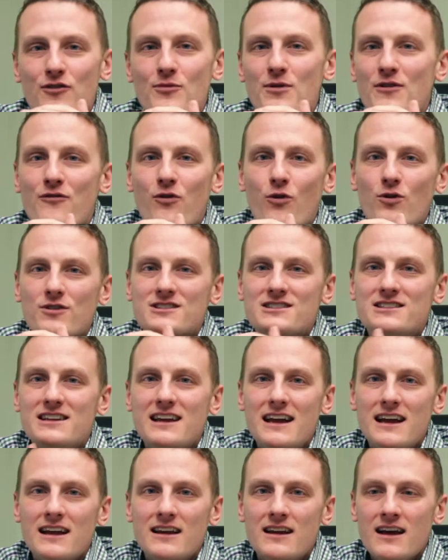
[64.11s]
before
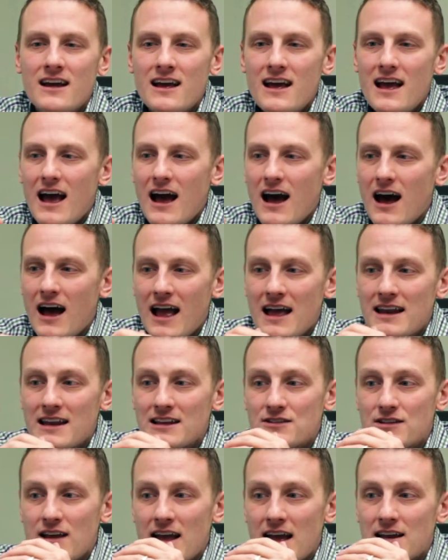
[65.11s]
seen, and
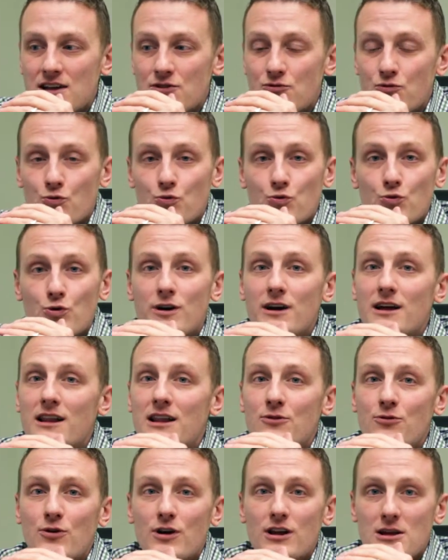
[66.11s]
it's
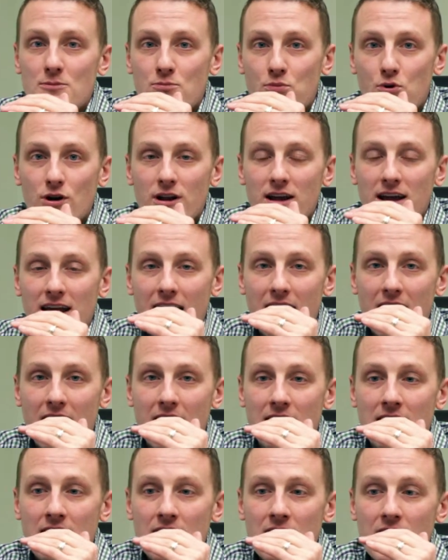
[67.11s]
really putting
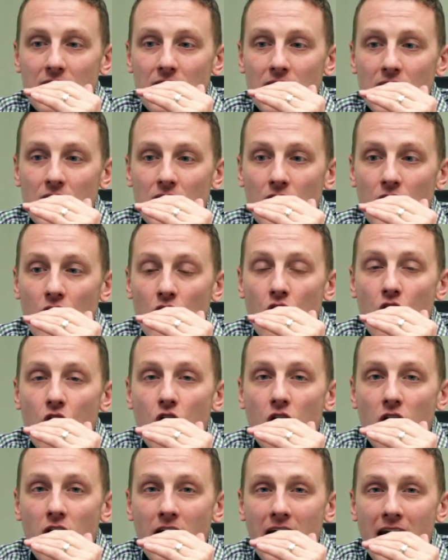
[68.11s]
a
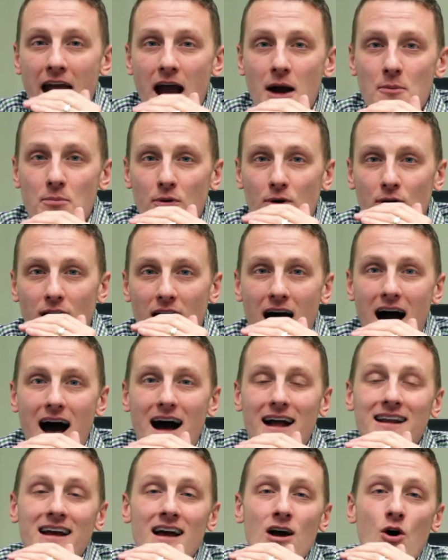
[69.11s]
hamper
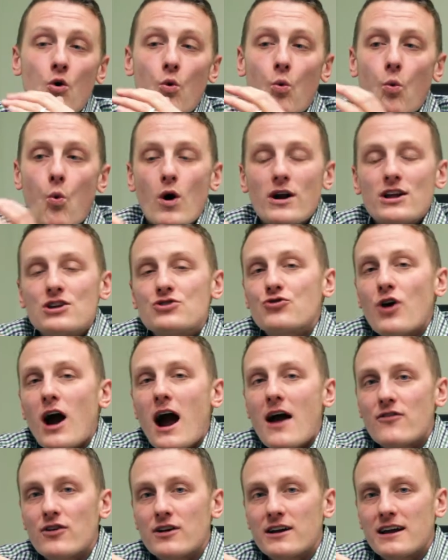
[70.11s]
on what a
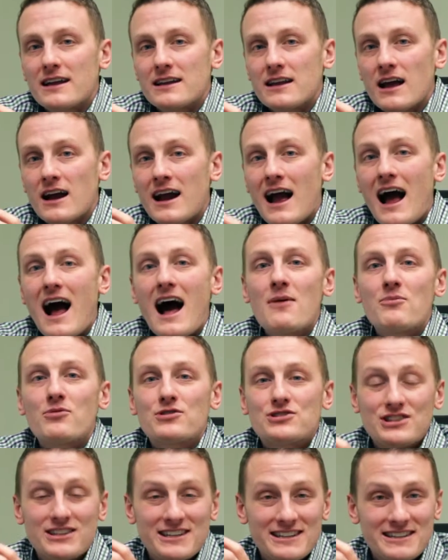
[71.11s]
driver can
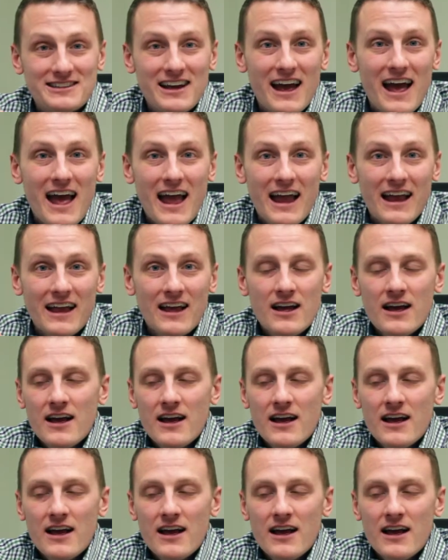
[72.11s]
accomplish in a day.